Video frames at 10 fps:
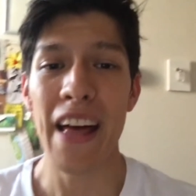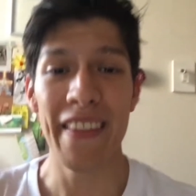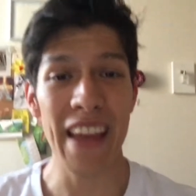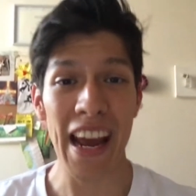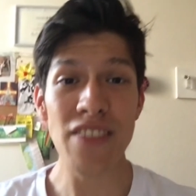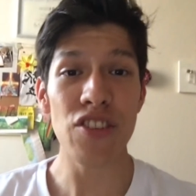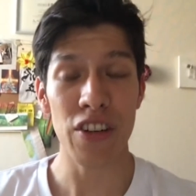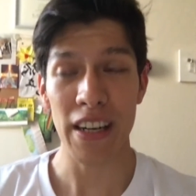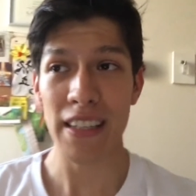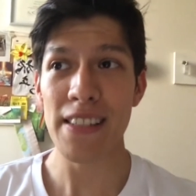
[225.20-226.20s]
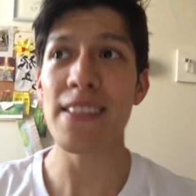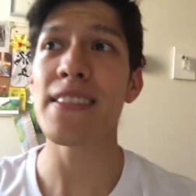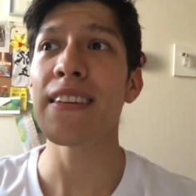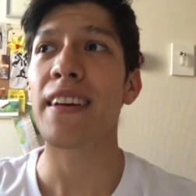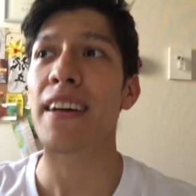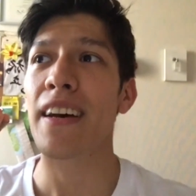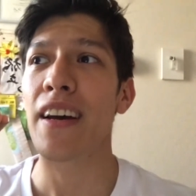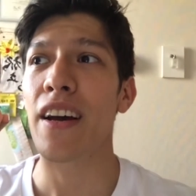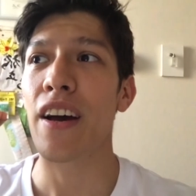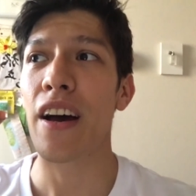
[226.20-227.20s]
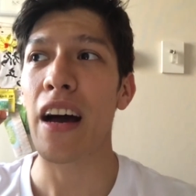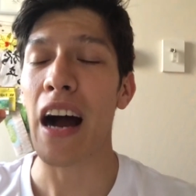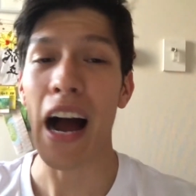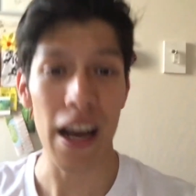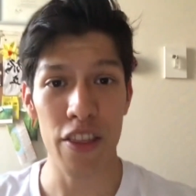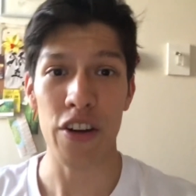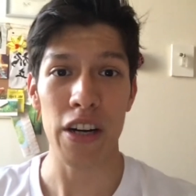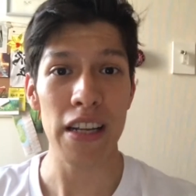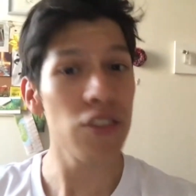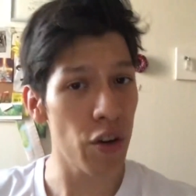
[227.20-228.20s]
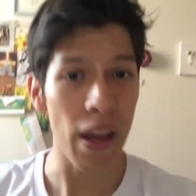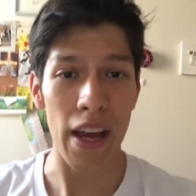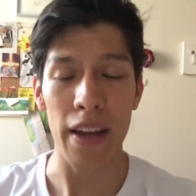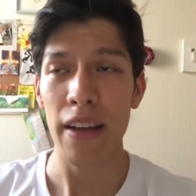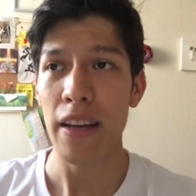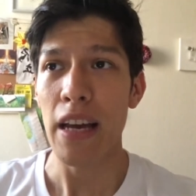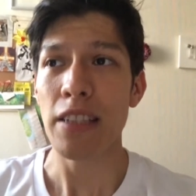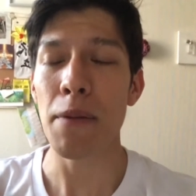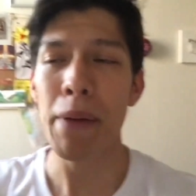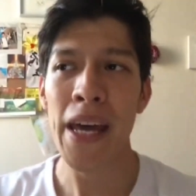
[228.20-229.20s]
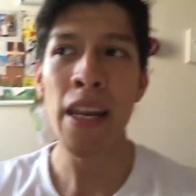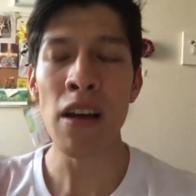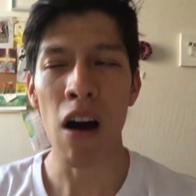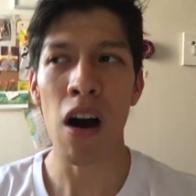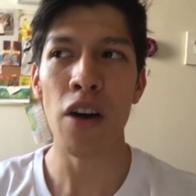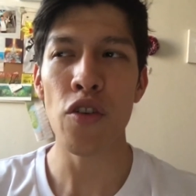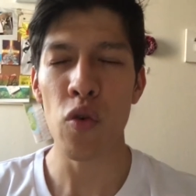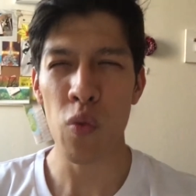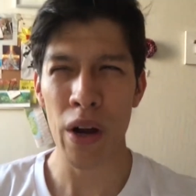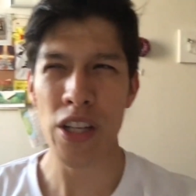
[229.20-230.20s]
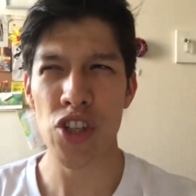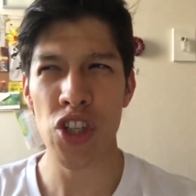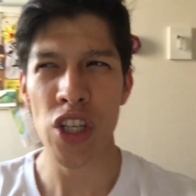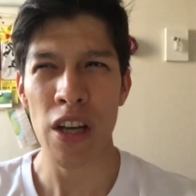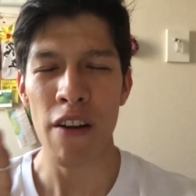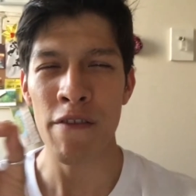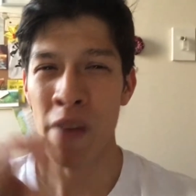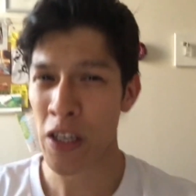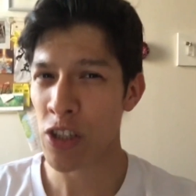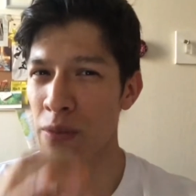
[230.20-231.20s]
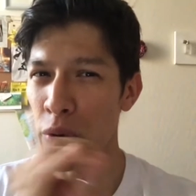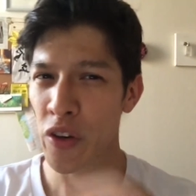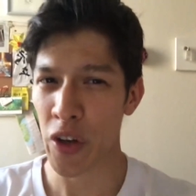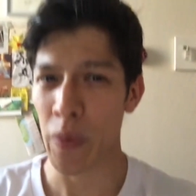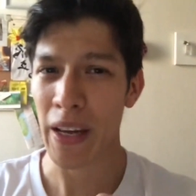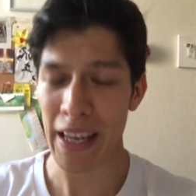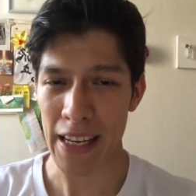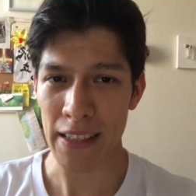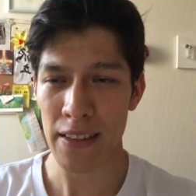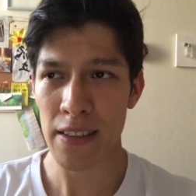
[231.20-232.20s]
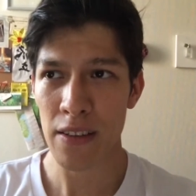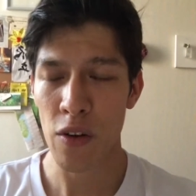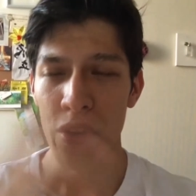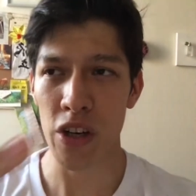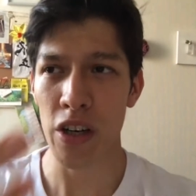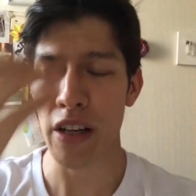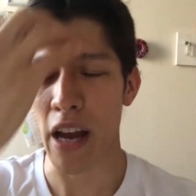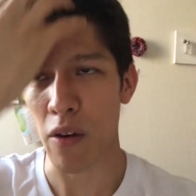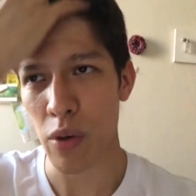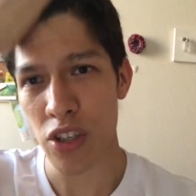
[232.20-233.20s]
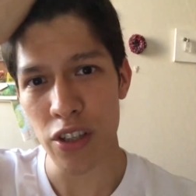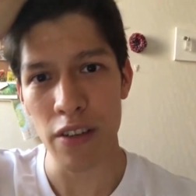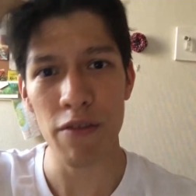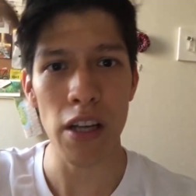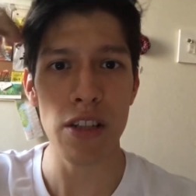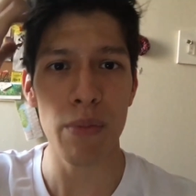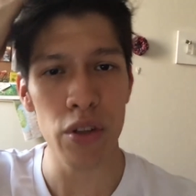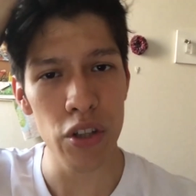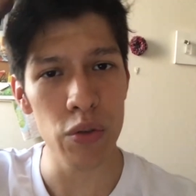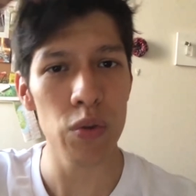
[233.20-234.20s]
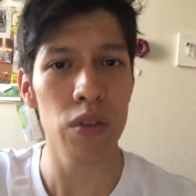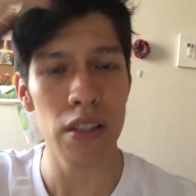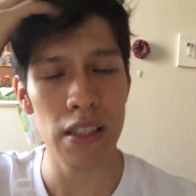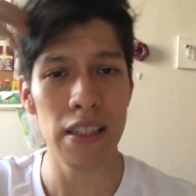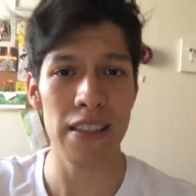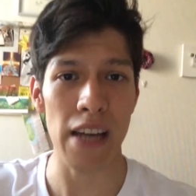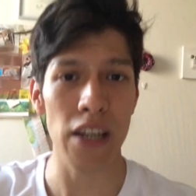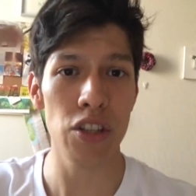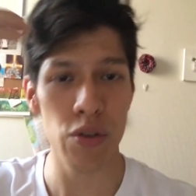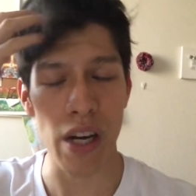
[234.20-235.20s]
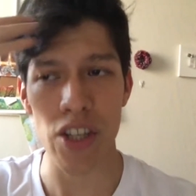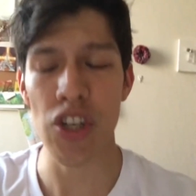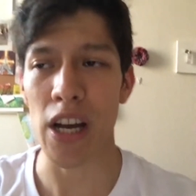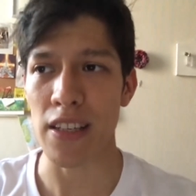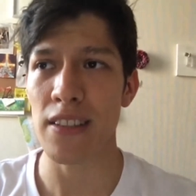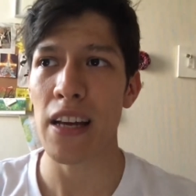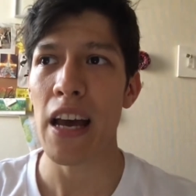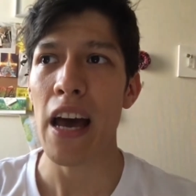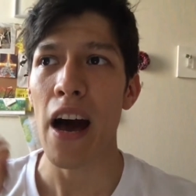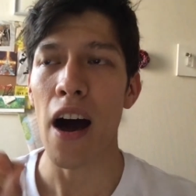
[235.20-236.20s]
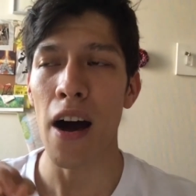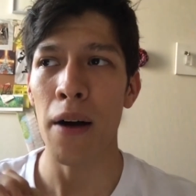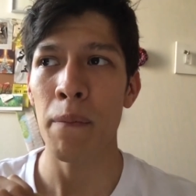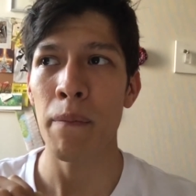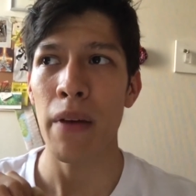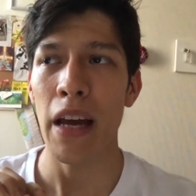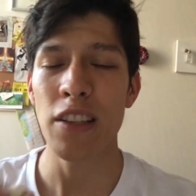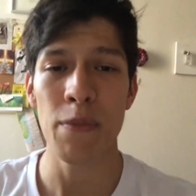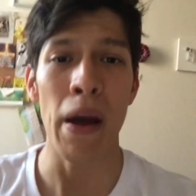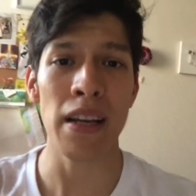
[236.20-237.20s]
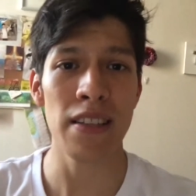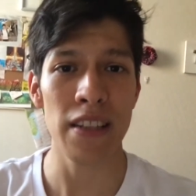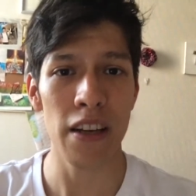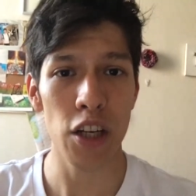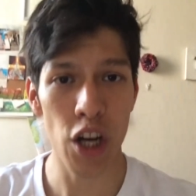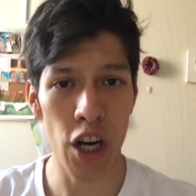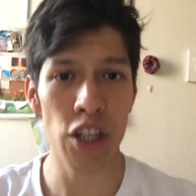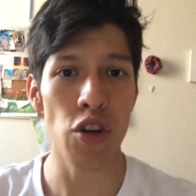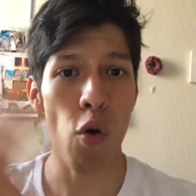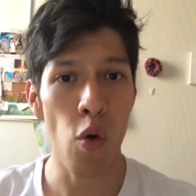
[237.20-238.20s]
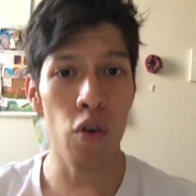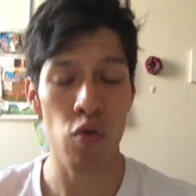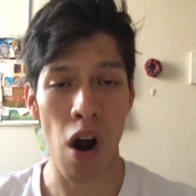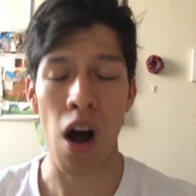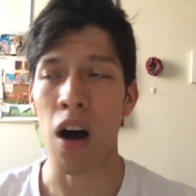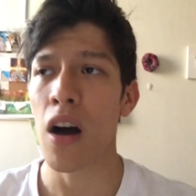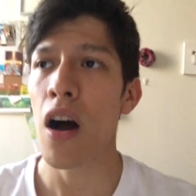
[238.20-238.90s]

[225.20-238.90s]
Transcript: The answer is, either is okay. Depending on which vegetable you eat, or which vegetable you decide to digest, it's best cooked or raw.